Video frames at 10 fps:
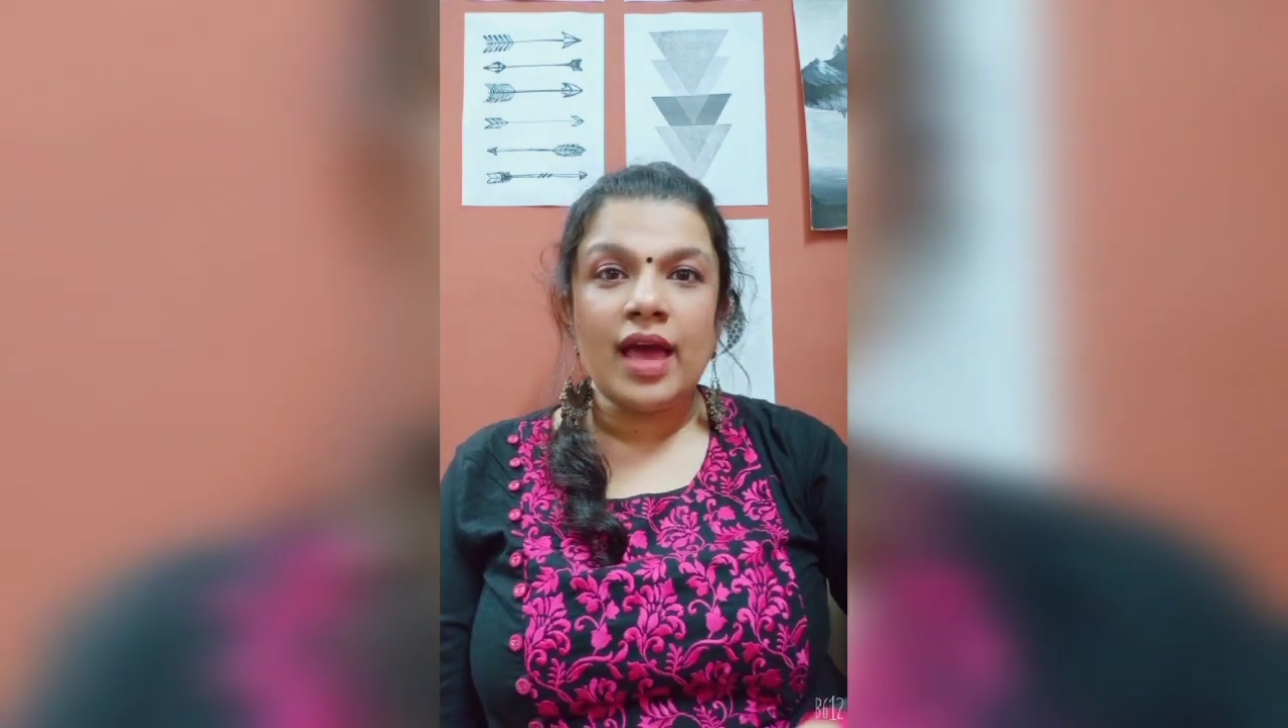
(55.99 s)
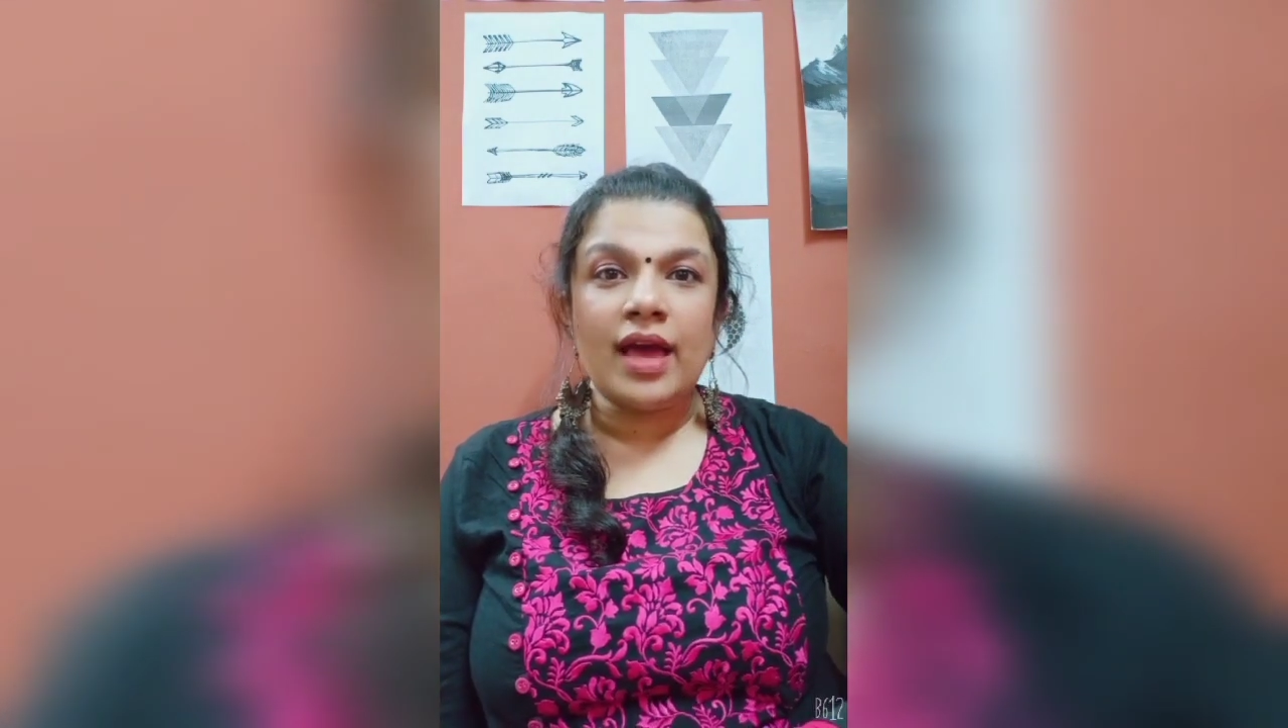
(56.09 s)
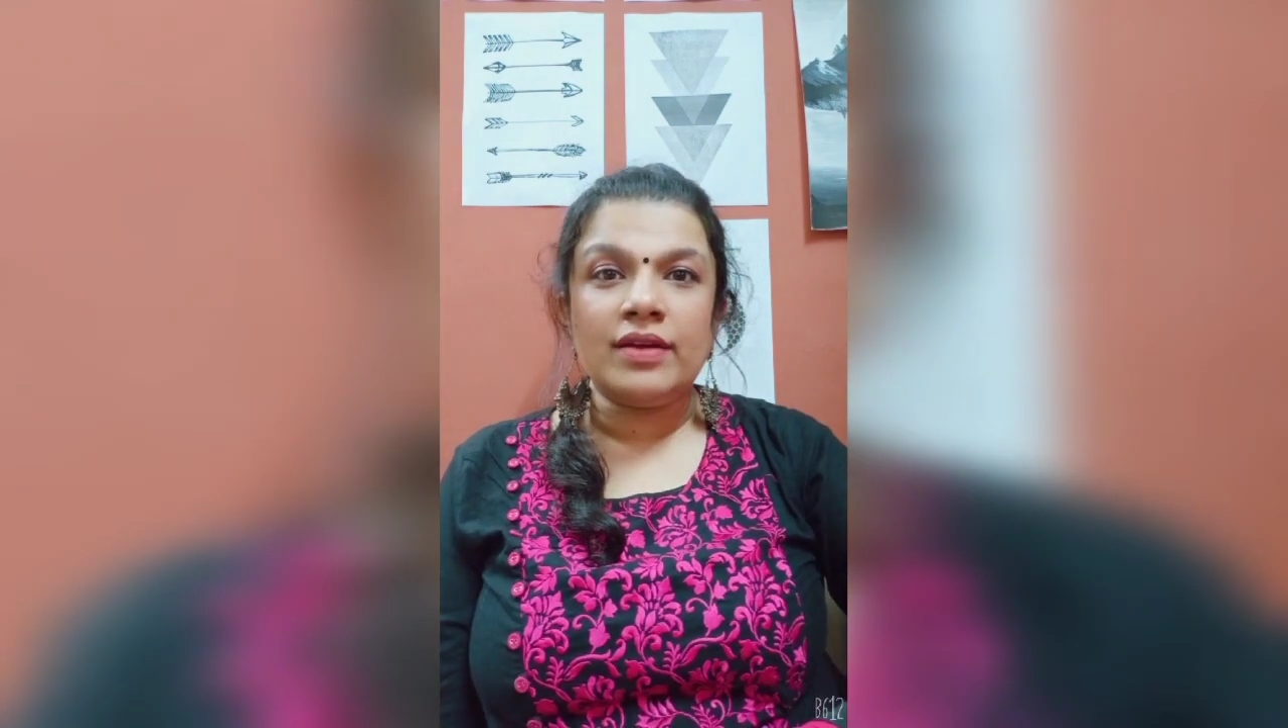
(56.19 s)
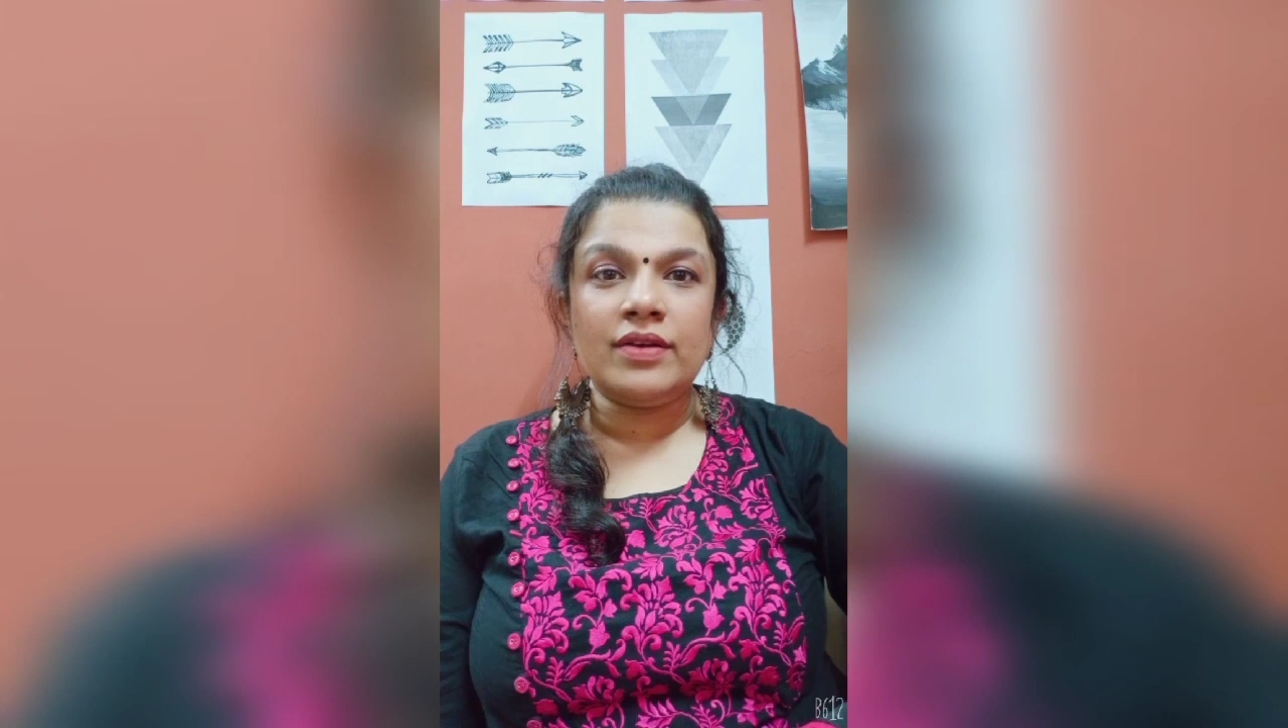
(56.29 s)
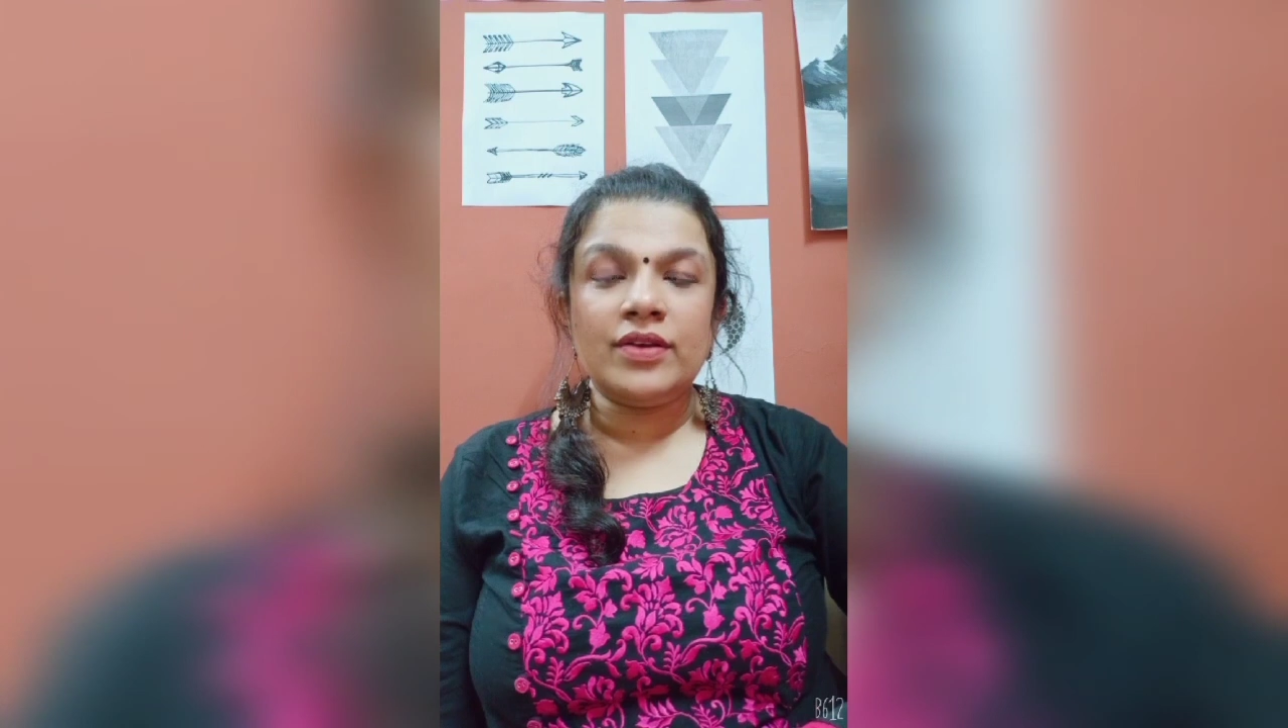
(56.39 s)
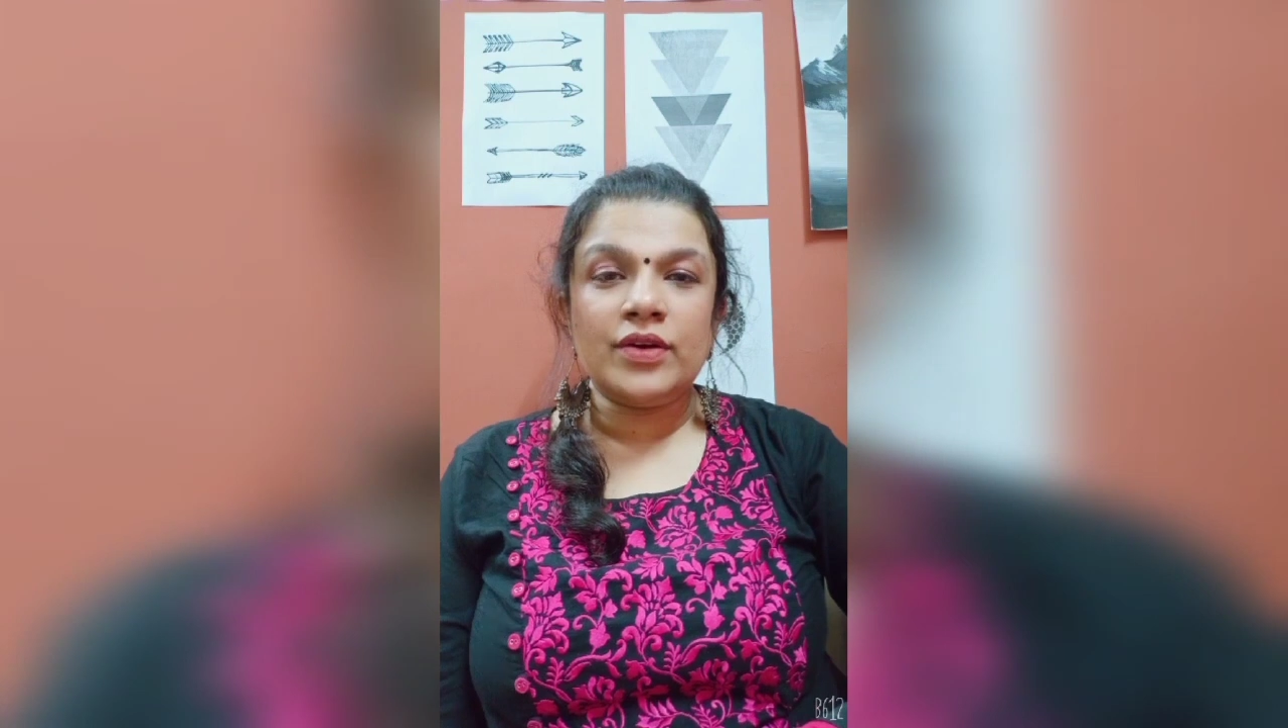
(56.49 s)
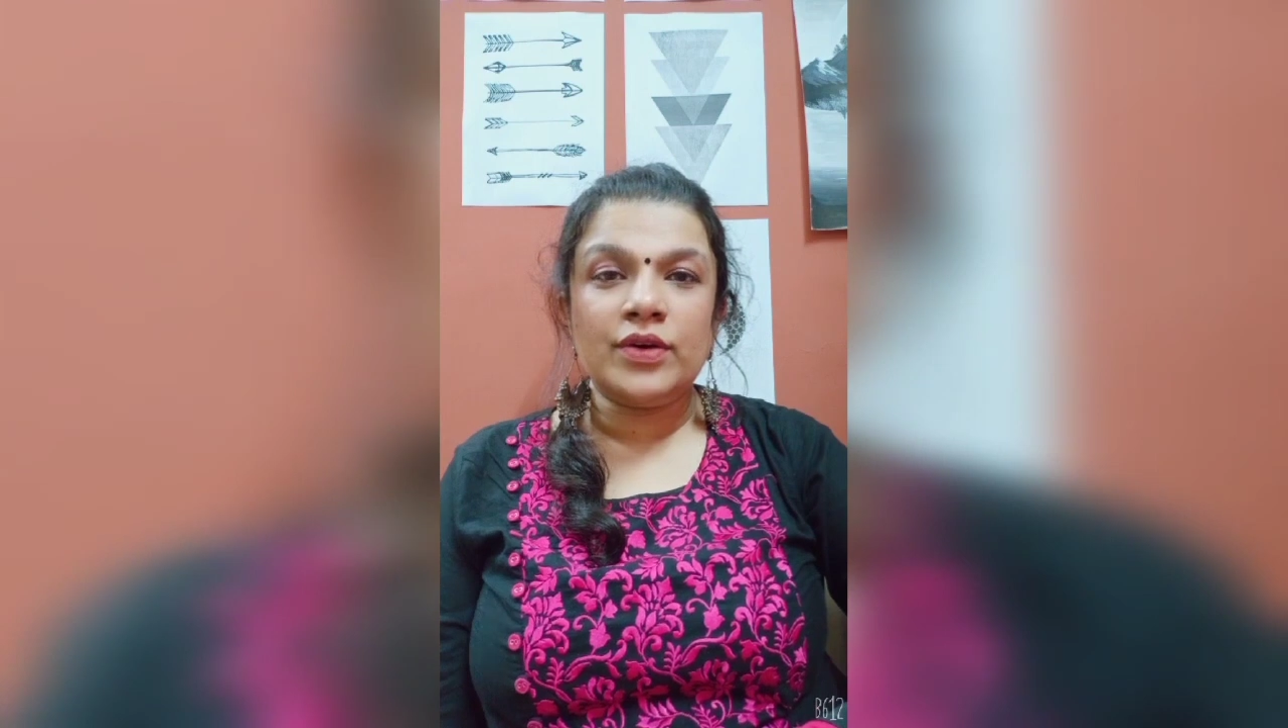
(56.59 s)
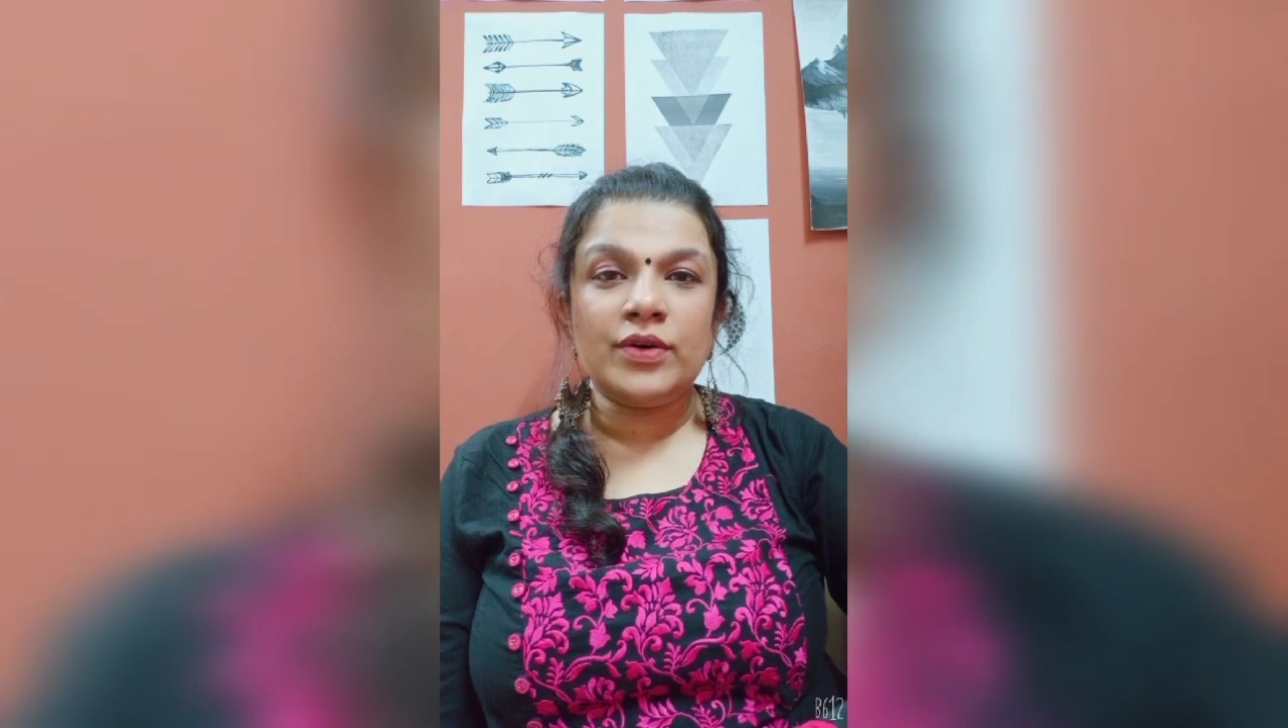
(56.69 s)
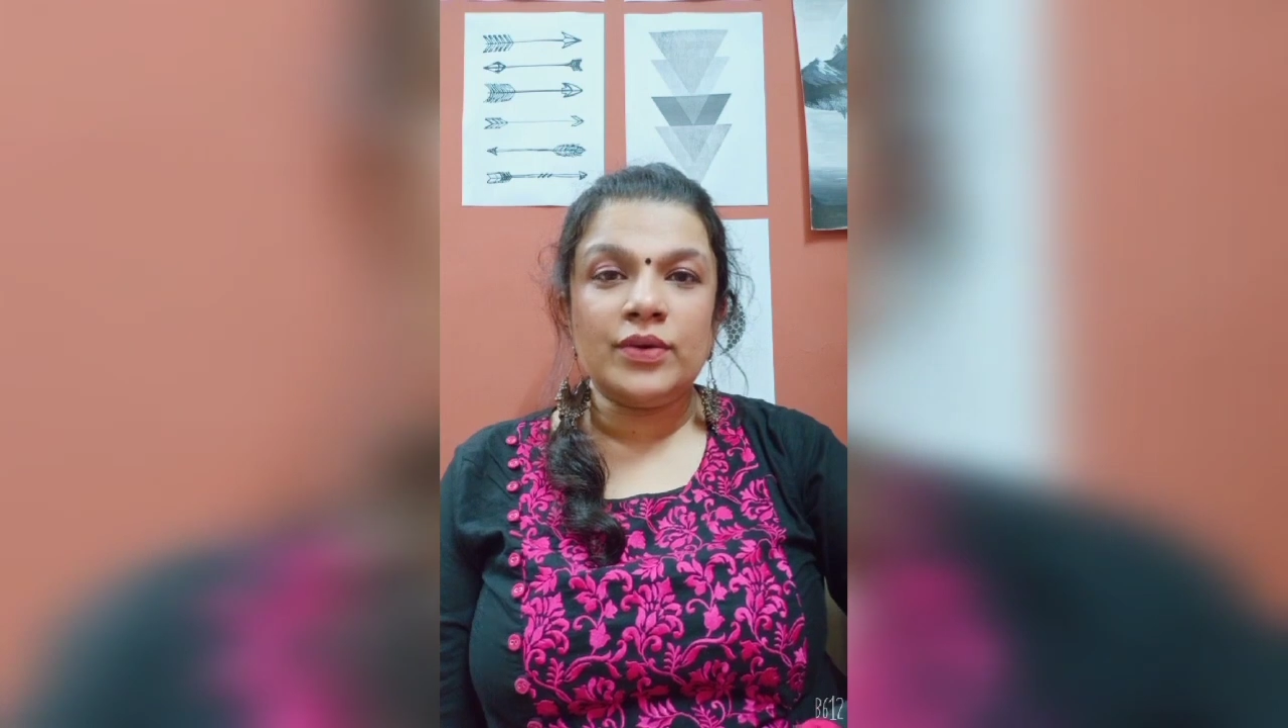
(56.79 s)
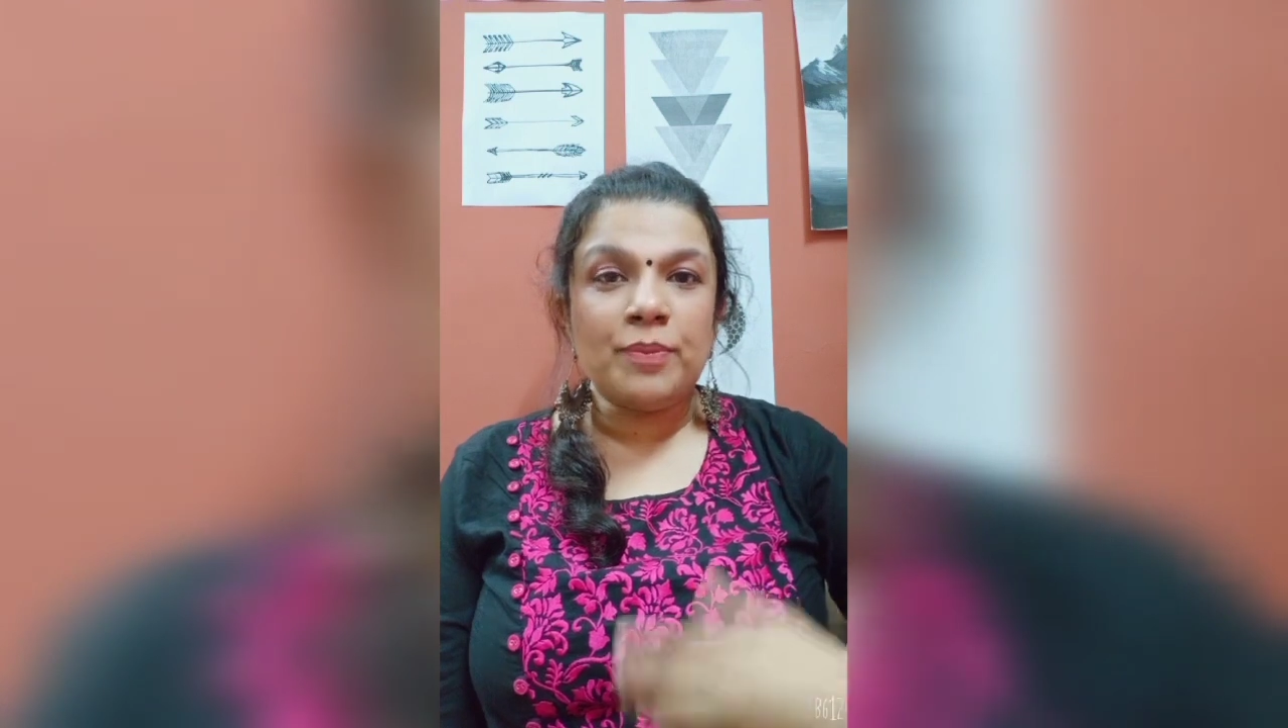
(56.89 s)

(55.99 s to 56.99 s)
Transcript: and uh,